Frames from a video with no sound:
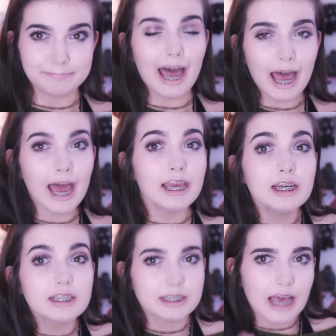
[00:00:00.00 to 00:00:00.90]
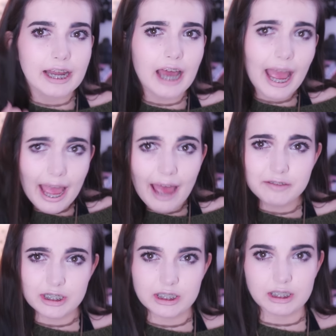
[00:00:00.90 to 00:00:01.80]
I decide I
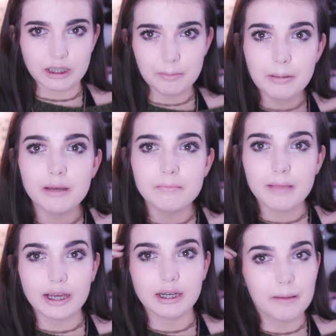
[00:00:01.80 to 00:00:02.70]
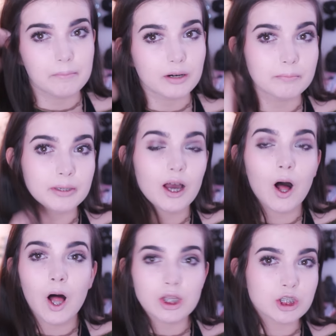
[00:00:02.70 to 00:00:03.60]
have to slip him my number, be
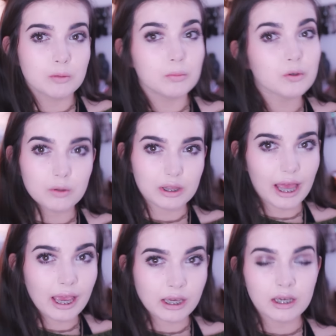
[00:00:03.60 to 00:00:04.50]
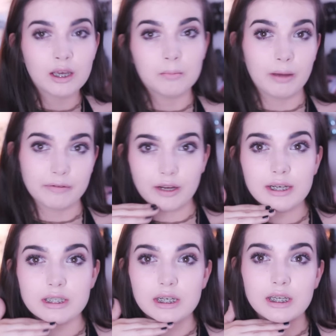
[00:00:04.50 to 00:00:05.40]
all smooth like my
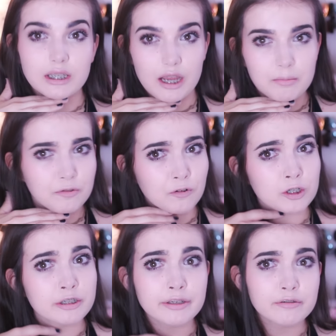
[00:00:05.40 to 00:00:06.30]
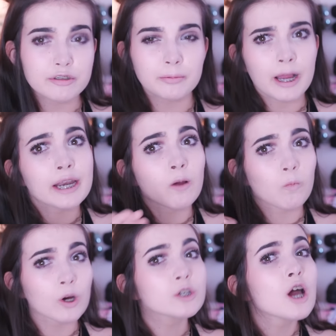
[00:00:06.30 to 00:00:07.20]
friend did it the day before to a YouTuber, and it
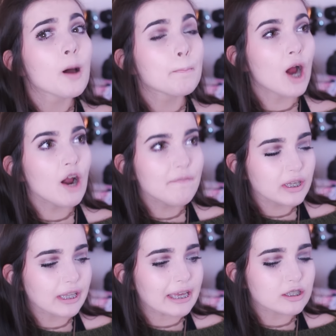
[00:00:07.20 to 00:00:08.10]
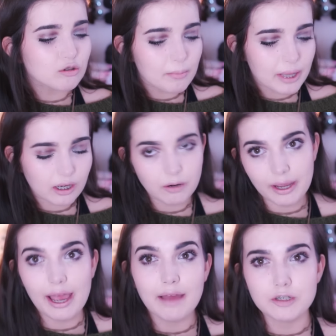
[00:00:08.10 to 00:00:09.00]
worked perfectly. So I'm like,
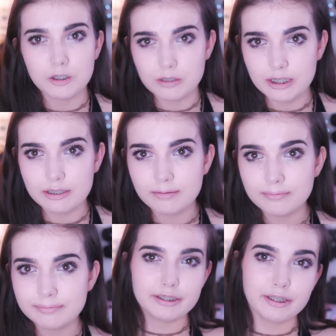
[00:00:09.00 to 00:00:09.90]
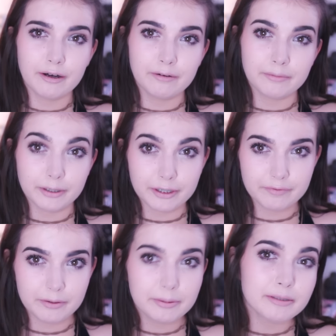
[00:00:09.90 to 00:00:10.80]
okay, I have to do this. So we're
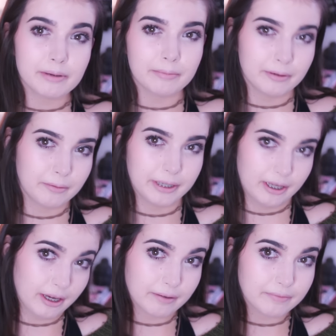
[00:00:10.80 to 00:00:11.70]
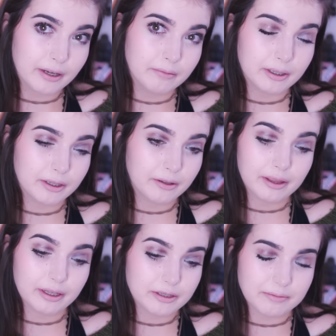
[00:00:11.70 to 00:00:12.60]
looking for a piece of paper and we can't find one. The only
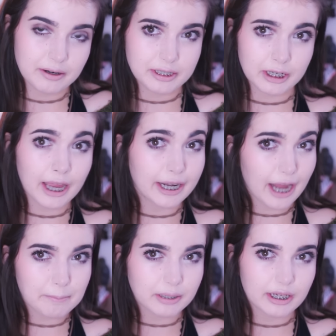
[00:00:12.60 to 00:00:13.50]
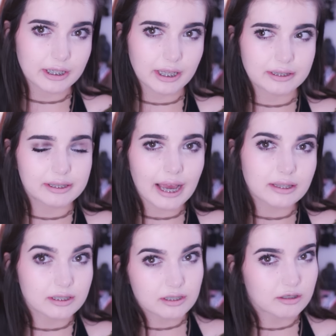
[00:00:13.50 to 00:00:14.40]
thing that's around is like a napkin, and like
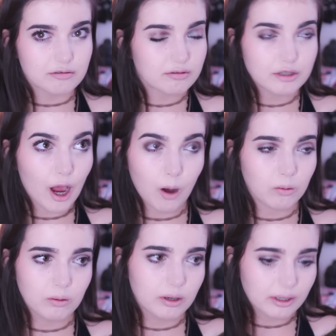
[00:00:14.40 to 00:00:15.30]
that's no.